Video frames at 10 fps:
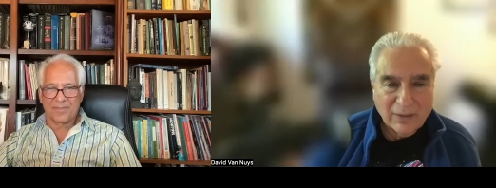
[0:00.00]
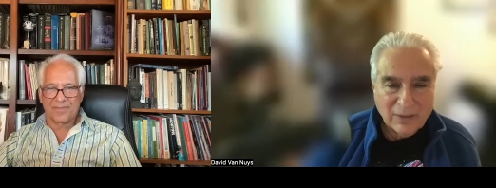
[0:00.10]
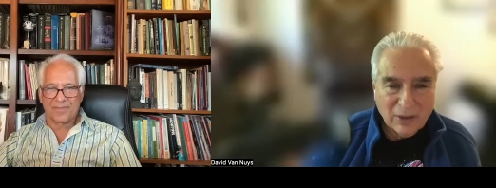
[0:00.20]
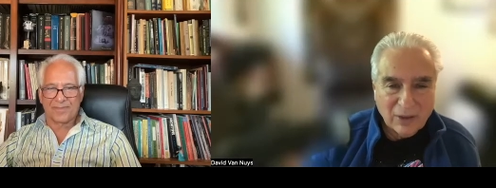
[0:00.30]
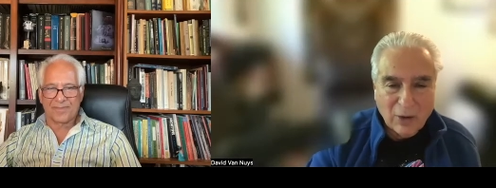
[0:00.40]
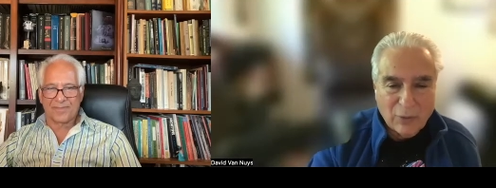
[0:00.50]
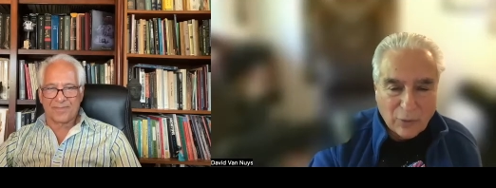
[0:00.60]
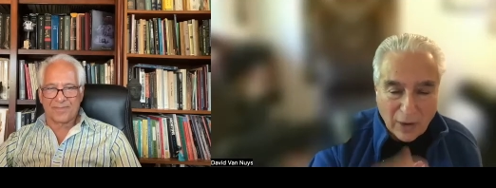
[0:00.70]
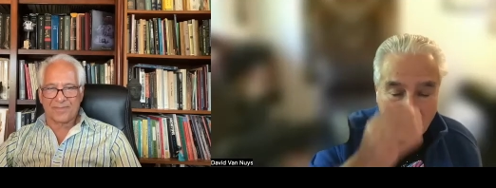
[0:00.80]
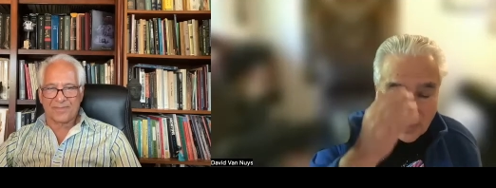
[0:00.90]
Speaker 1: to go
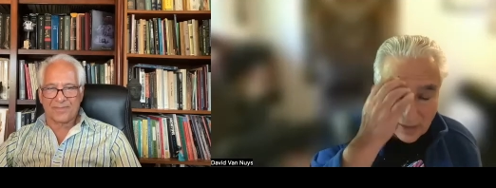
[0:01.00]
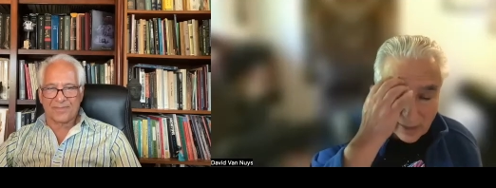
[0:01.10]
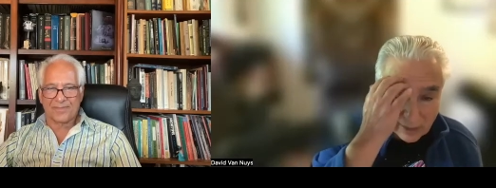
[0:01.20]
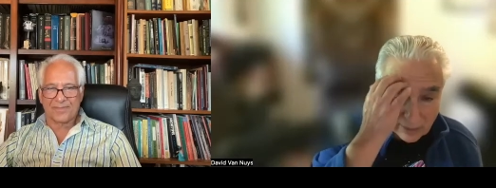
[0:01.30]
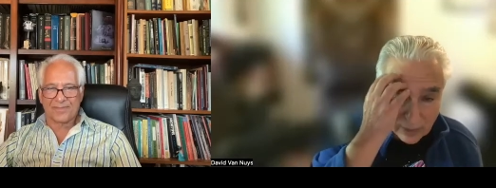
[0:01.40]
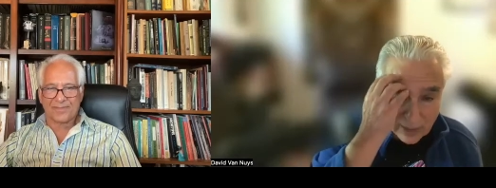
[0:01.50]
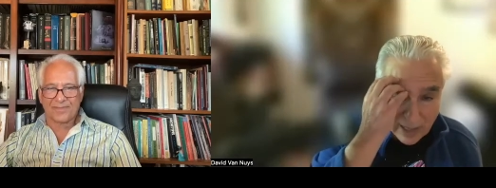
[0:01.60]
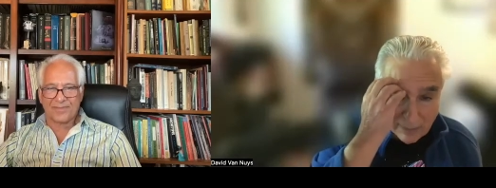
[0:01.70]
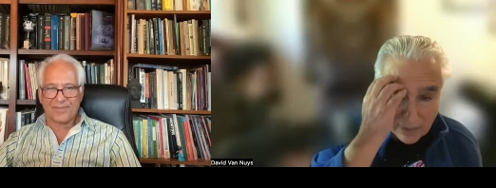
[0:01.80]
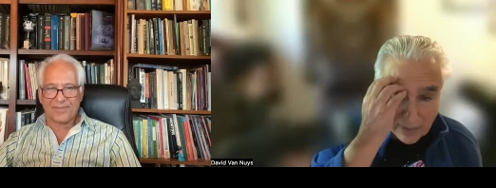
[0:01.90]
from there? What
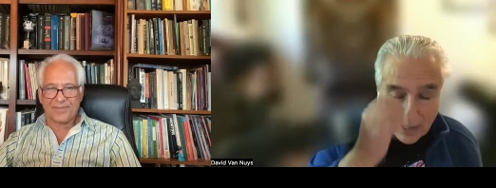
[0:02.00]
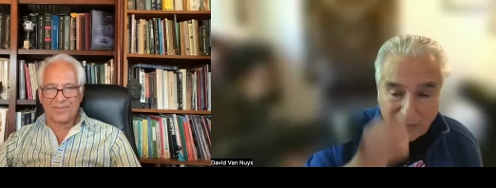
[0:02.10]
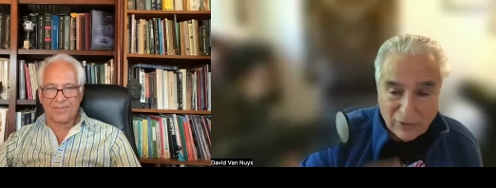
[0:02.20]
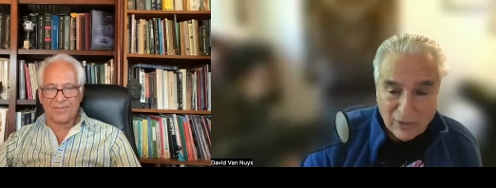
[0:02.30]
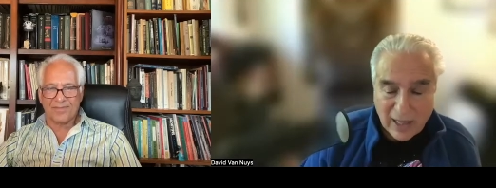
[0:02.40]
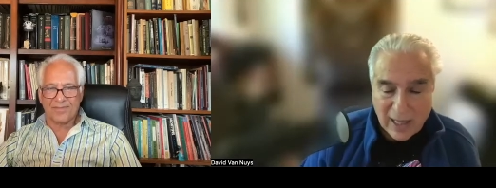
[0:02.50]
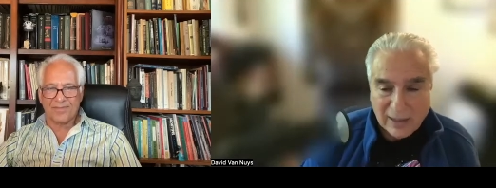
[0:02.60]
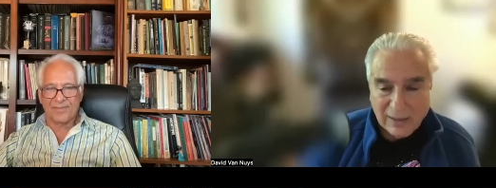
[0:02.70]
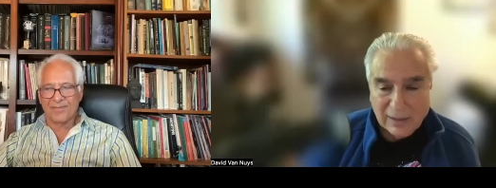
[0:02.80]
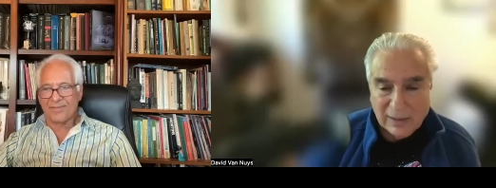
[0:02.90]
happened after that?
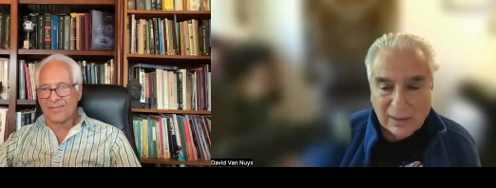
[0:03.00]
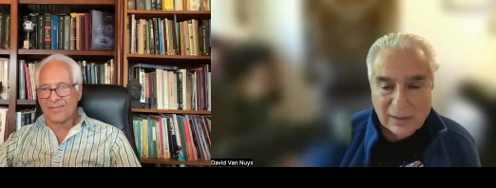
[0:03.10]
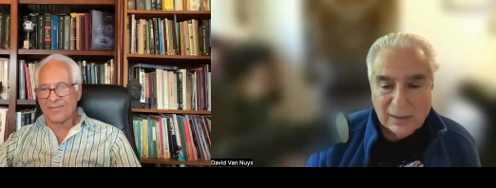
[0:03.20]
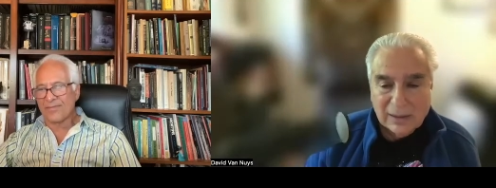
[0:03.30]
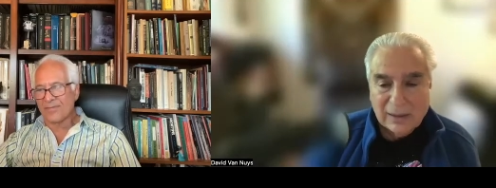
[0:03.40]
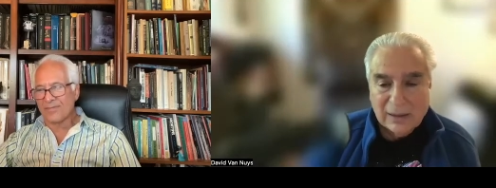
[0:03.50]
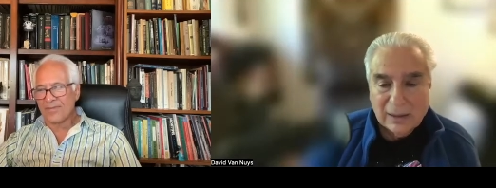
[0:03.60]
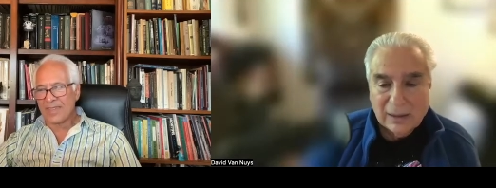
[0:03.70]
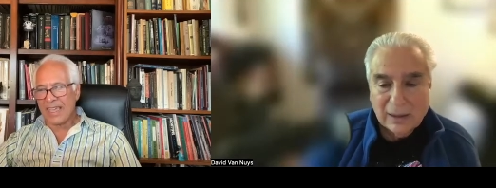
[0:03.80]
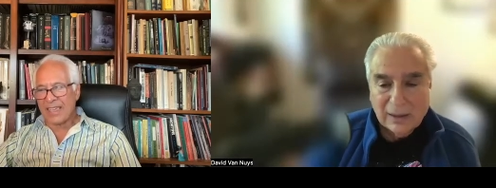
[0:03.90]

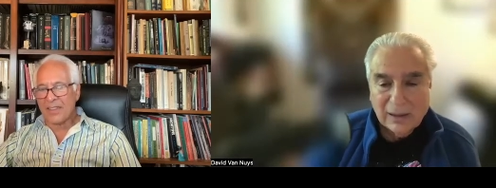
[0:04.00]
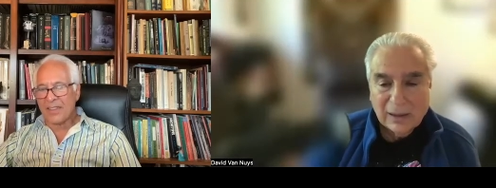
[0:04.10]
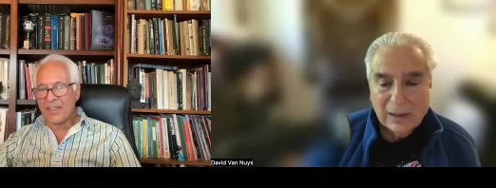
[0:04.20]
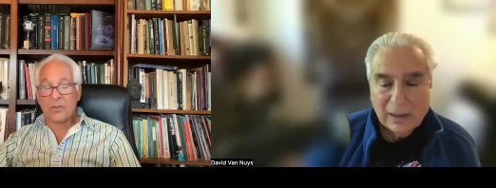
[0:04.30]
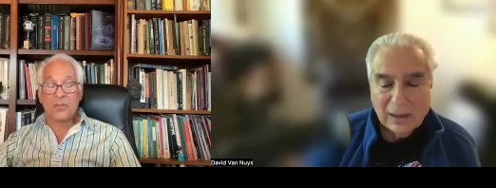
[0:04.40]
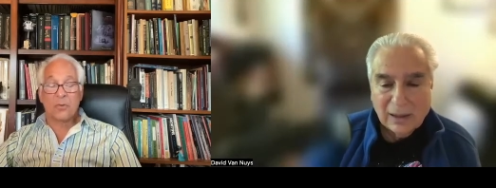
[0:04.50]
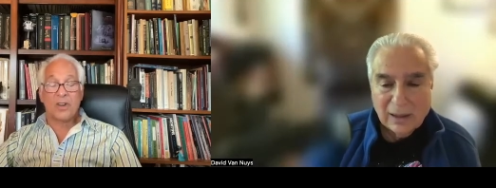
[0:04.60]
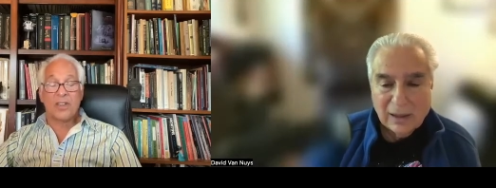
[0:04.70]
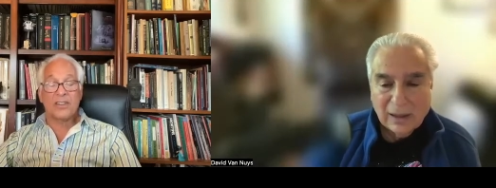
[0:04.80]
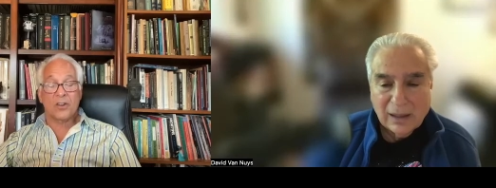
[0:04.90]
Speaker 2: That was the
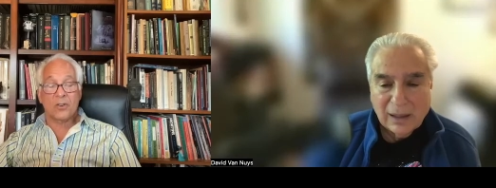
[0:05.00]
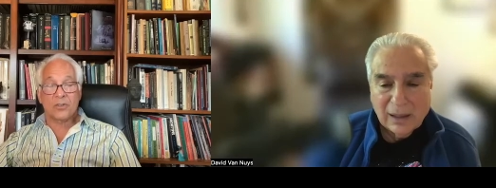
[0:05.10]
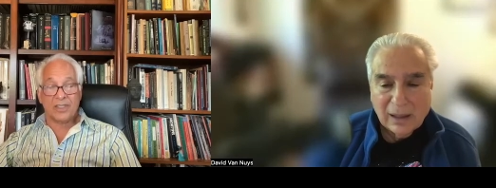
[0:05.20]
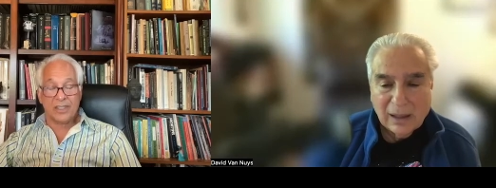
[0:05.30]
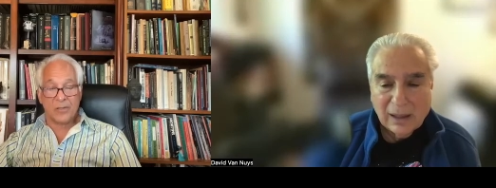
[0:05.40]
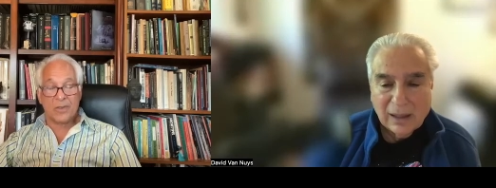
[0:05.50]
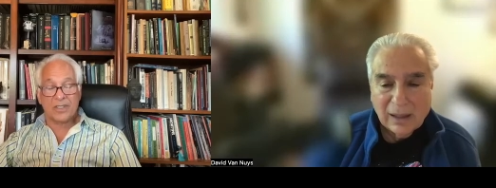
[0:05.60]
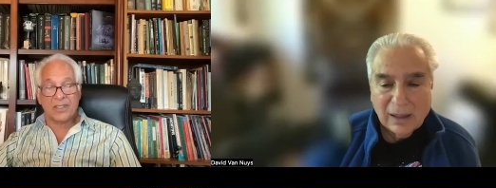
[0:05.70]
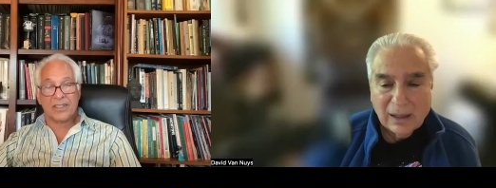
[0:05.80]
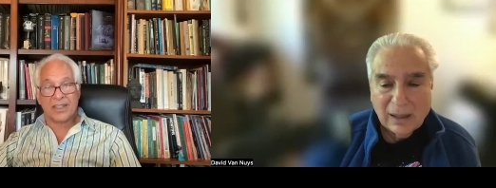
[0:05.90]
one and only
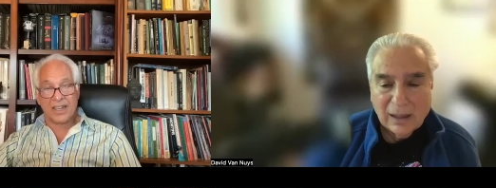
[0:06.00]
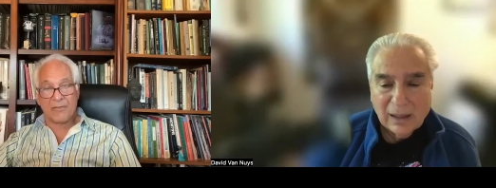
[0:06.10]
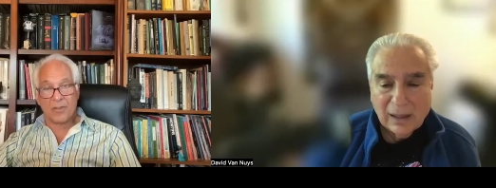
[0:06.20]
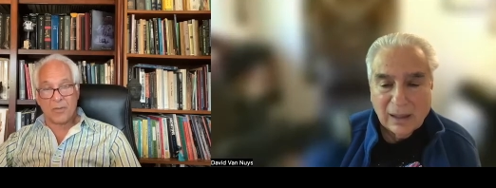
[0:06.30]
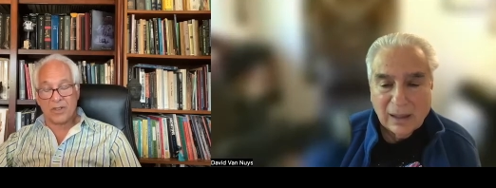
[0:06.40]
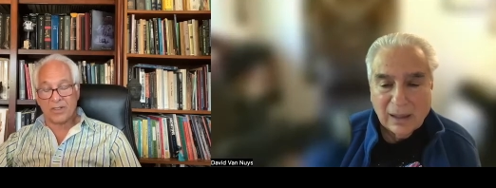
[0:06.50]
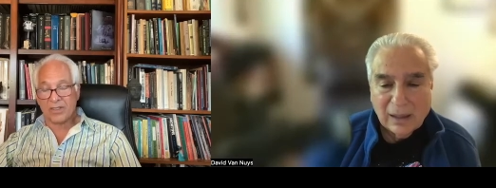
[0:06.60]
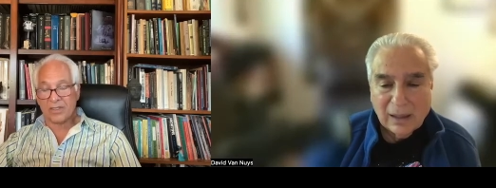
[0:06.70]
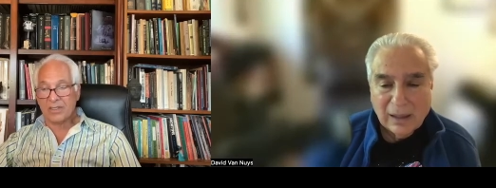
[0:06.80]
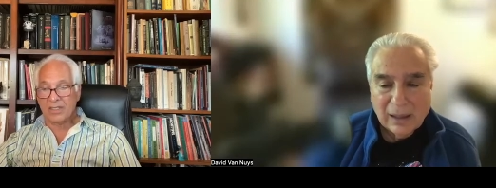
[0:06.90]
email I got from
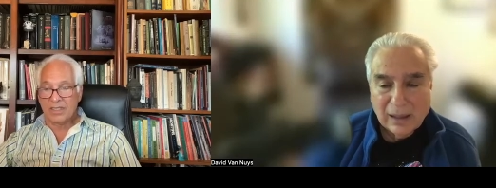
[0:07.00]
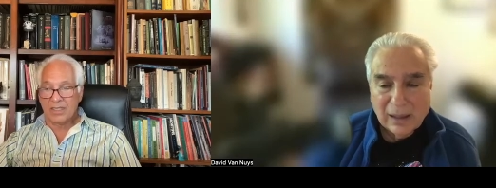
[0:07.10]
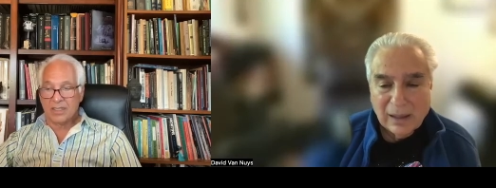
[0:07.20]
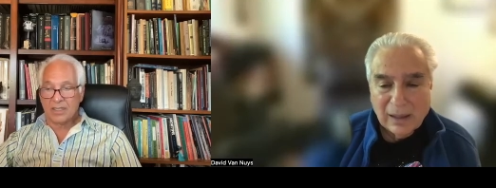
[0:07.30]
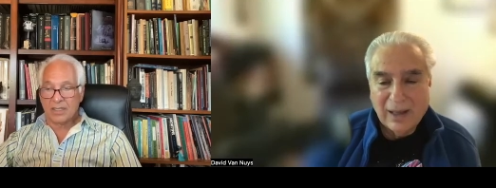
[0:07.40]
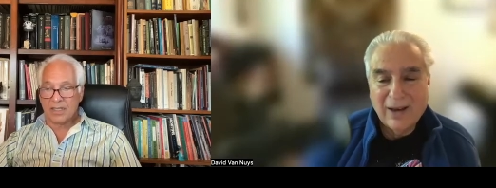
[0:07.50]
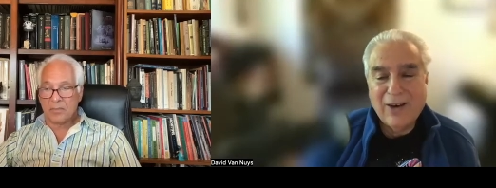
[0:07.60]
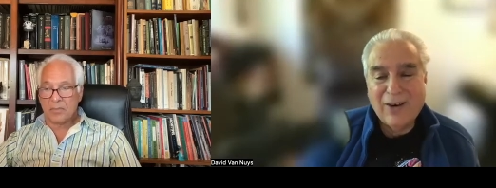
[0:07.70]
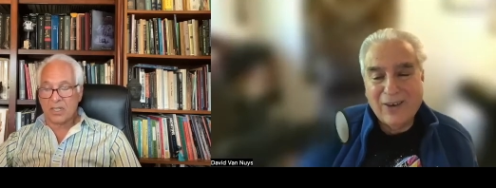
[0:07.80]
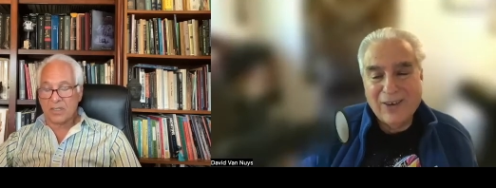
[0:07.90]
her.
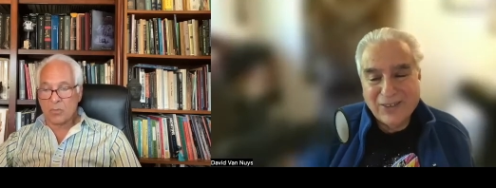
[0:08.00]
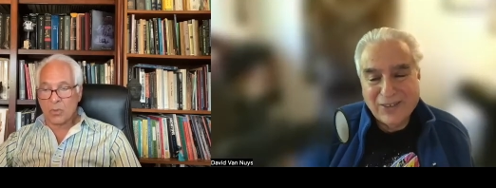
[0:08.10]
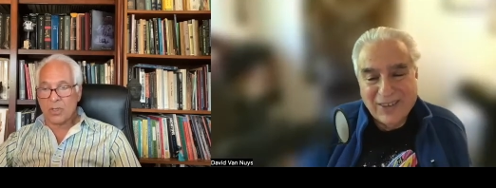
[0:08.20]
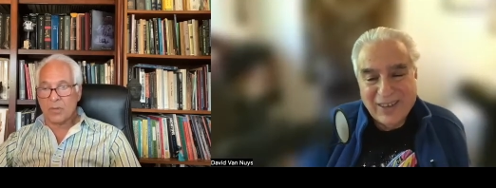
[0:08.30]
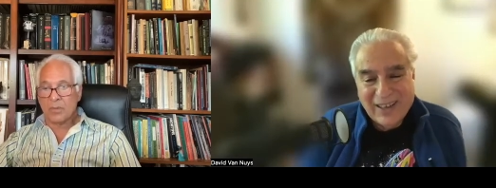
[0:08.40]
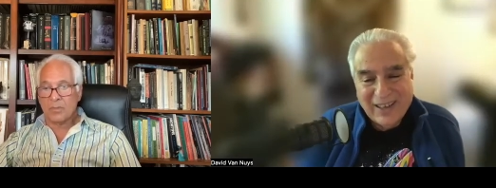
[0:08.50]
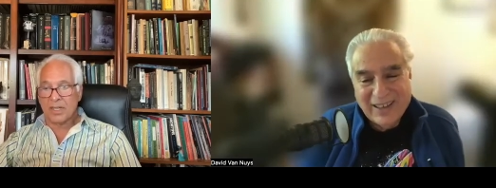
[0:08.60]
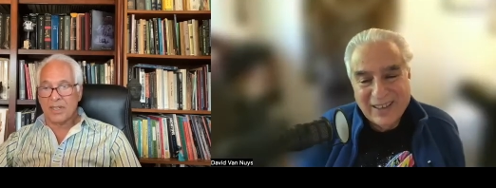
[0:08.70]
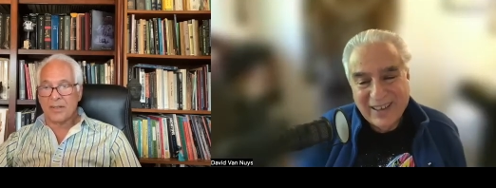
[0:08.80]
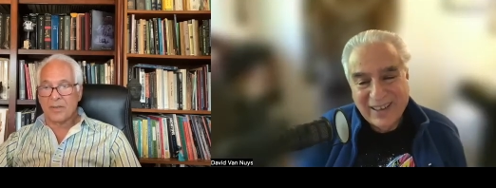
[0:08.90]

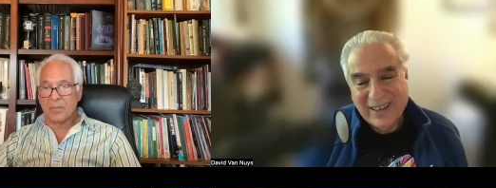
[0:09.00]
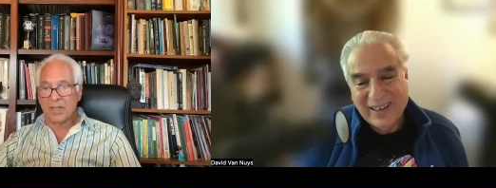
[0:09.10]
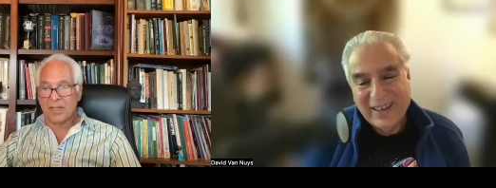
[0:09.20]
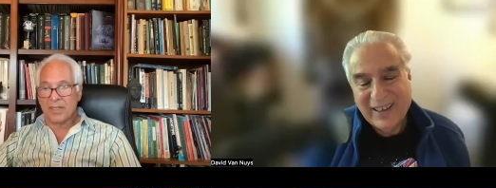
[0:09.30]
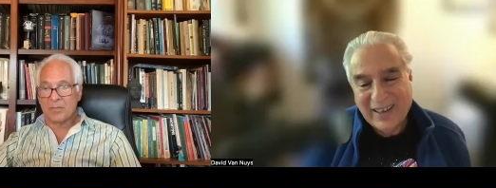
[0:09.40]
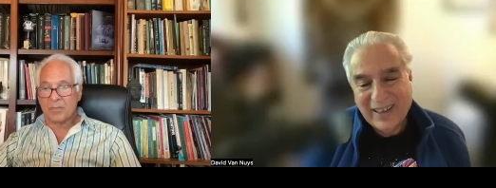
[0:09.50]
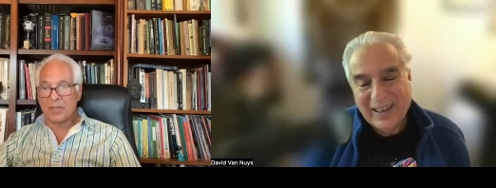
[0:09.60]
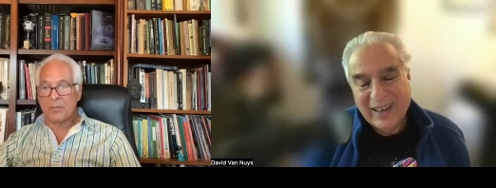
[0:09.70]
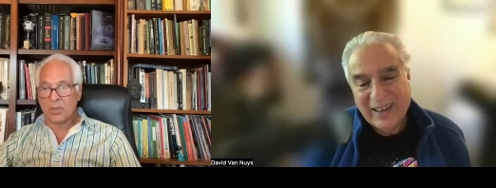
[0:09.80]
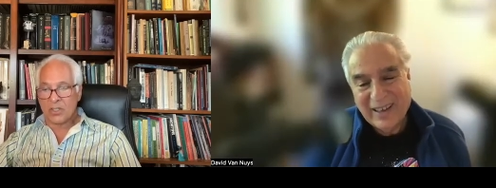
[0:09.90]
But more